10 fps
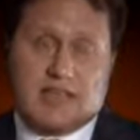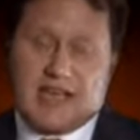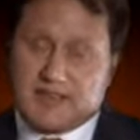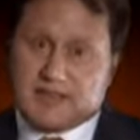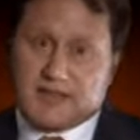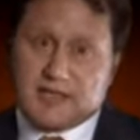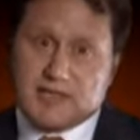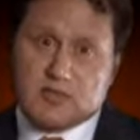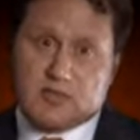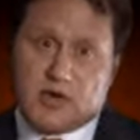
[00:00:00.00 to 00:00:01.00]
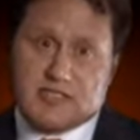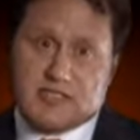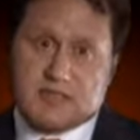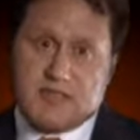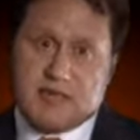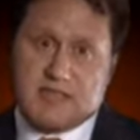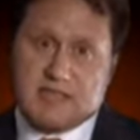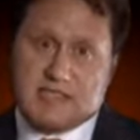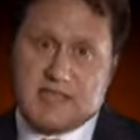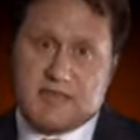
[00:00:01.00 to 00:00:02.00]
and that the legal process may be
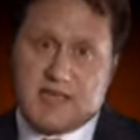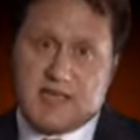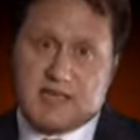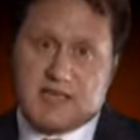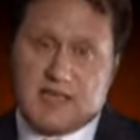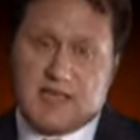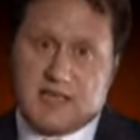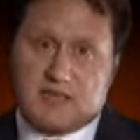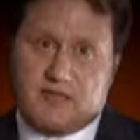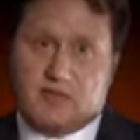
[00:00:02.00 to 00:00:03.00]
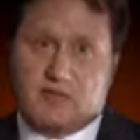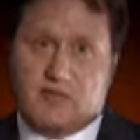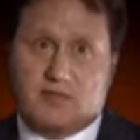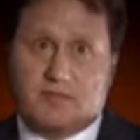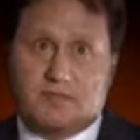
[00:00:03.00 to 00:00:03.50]
intimidating and fearful.